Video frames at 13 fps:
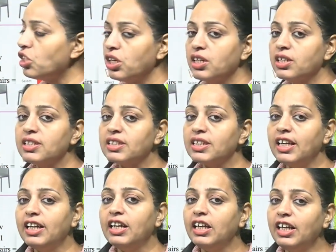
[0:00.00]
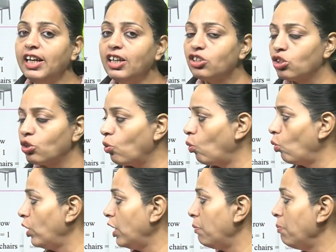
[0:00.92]
chairs in each
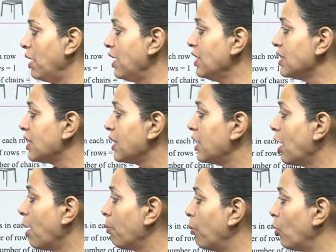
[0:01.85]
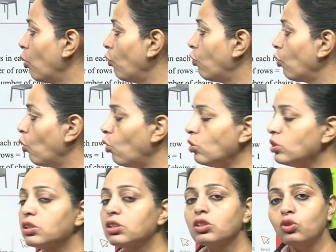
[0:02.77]
row. It means number of
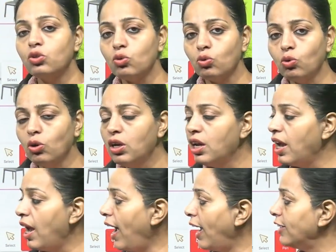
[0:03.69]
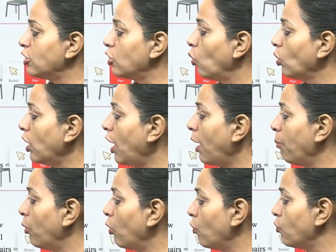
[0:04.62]
rows 2 and total
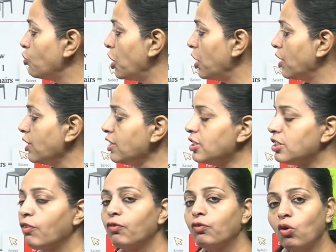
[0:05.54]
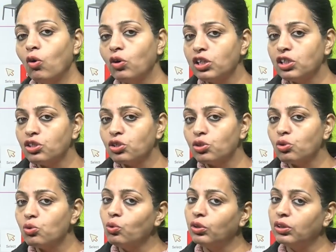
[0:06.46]
number of chairs 4 into
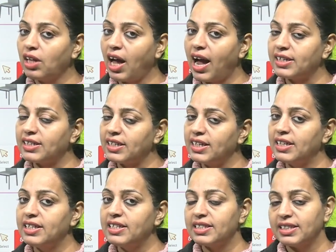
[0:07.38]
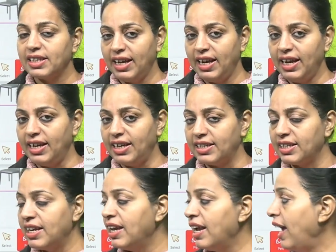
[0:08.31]
2, that is
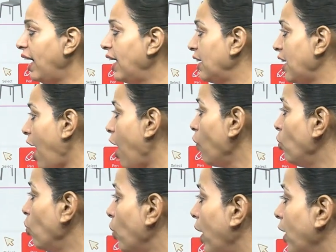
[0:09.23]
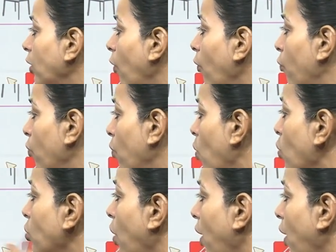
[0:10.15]
8. And now look at the fourth